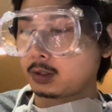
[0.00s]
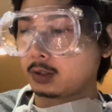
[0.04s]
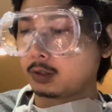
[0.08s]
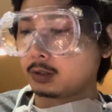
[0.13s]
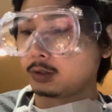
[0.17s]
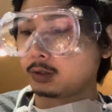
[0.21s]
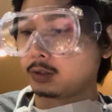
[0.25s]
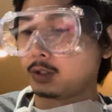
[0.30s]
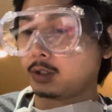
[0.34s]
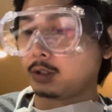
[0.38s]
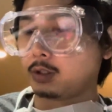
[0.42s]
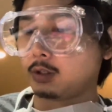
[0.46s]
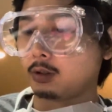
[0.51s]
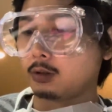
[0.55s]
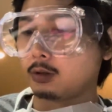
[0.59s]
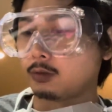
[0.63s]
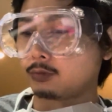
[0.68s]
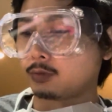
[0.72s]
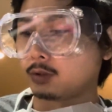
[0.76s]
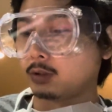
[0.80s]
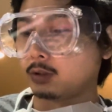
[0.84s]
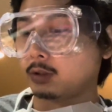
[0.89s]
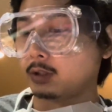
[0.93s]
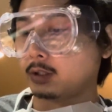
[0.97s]
taking off
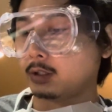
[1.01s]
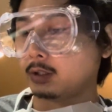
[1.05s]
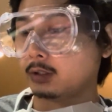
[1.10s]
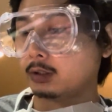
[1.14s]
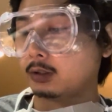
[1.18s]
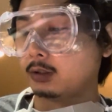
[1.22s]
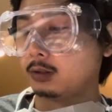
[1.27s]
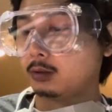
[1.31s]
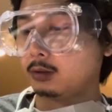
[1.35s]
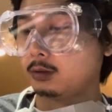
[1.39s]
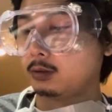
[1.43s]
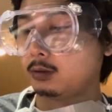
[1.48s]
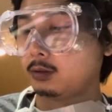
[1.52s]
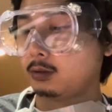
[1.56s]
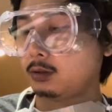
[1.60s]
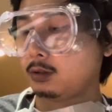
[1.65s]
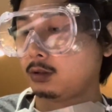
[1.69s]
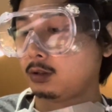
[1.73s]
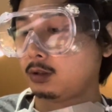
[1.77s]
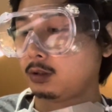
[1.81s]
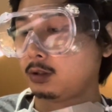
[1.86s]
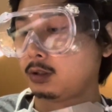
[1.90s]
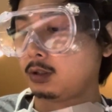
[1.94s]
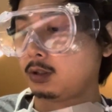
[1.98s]
the lid,
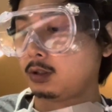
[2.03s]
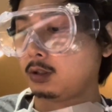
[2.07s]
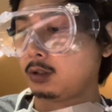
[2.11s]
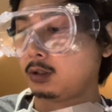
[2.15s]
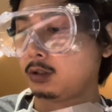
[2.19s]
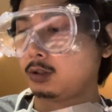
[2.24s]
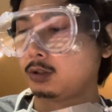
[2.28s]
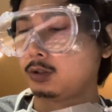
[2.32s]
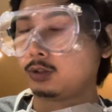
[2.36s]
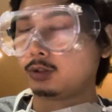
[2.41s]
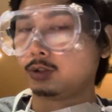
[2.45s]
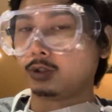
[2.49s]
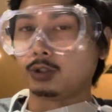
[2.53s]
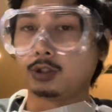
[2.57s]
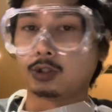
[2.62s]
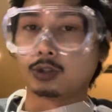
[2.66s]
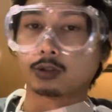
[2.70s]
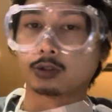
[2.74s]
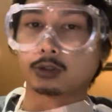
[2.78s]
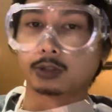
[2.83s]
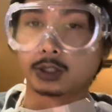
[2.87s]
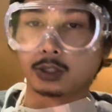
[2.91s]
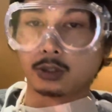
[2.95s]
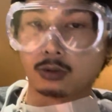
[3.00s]

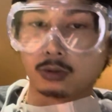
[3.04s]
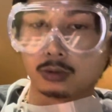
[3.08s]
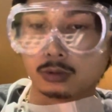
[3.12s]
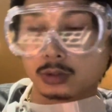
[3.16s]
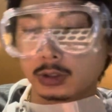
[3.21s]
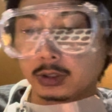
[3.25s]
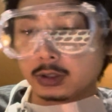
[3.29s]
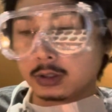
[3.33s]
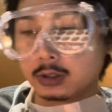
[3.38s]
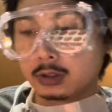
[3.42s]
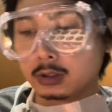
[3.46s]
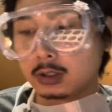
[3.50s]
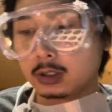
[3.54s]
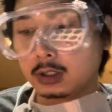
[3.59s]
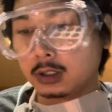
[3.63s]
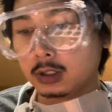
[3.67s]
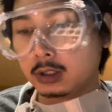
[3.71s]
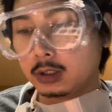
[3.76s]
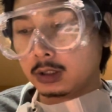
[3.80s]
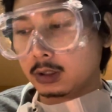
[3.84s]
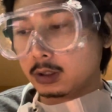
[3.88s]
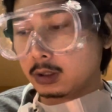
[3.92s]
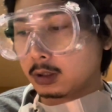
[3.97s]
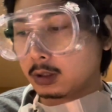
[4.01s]
securely holding
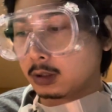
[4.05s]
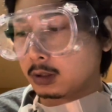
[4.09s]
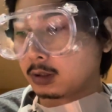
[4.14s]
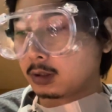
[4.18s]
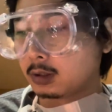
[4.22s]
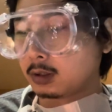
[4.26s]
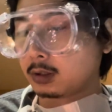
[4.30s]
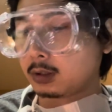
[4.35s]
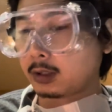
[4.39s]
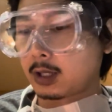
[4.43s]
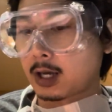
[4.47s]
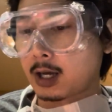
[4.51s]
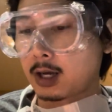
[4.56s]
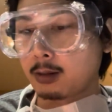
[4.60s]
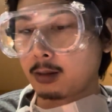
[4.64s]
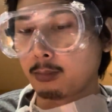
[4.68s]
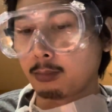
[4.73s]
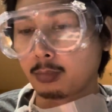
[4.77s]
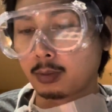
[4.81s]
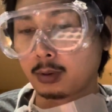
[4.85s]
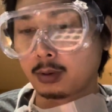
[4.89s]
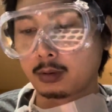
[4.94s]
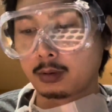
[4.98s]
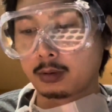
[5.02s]
the cap.
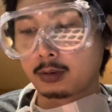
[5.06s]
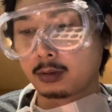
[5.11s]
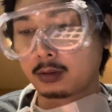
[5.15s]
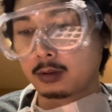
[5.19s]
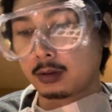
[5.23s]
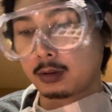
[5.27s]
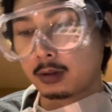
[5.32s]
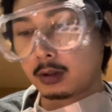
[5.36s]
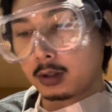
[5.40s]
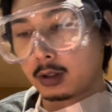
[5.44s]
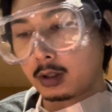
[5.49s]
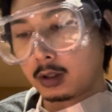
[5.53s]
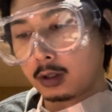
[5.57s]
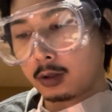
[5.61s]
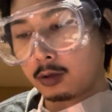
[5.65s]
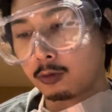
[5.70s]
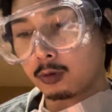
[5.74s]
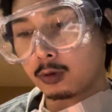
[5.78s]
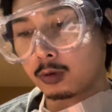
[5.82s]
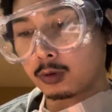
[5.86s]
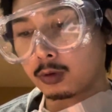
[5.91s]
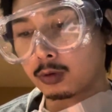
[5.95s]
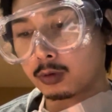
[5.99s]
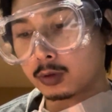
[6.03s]

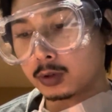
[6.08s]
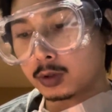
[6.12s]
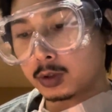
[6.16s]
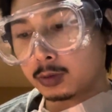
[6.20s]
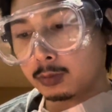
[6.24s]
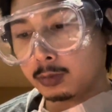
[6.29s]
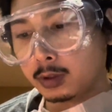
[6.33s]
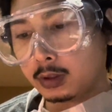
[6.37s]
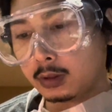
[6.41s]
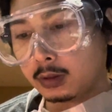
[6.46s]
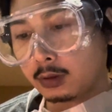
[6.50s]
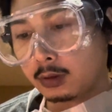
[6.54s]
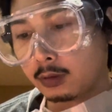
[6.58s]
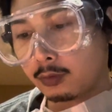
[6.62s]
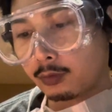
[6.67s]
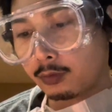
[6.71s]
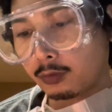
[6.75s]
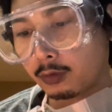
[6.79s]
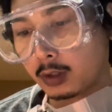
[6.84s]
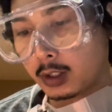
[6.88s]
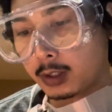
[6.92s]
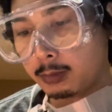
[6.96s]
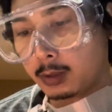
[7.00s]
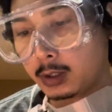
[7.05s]
We're going to be
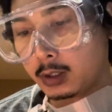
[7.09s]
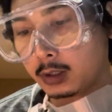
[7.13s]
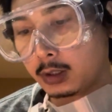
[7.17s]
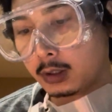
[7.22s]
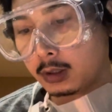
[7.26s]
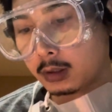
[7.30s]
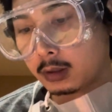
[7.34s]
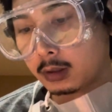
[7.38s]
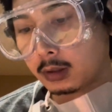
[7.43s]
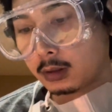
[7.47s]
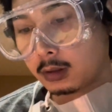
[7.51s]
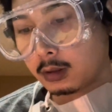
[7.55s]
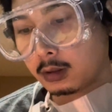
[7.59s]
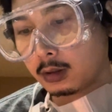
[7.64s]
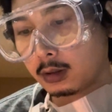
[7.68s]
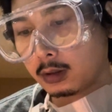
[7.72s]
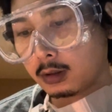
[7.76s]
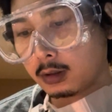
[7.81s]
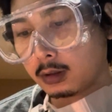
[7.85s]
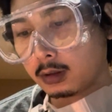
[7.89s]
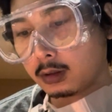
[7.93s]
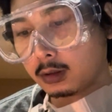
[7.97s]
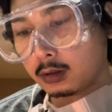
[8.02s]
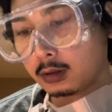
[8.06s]
flaming
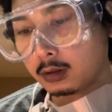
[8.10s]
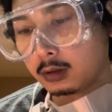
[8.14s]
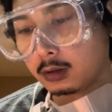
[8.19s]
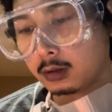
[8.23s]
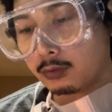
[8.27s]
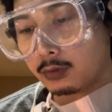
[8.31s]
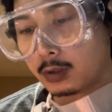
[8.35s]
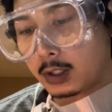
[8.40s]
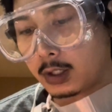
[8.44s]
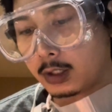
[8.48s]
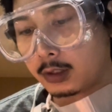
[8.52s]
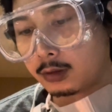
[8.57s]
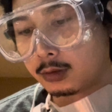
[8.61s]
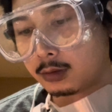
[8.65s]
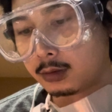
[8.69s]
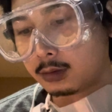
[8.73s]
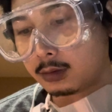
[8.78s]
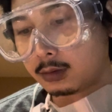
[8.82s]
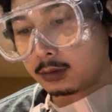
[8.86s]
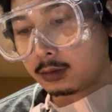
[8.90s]
the vial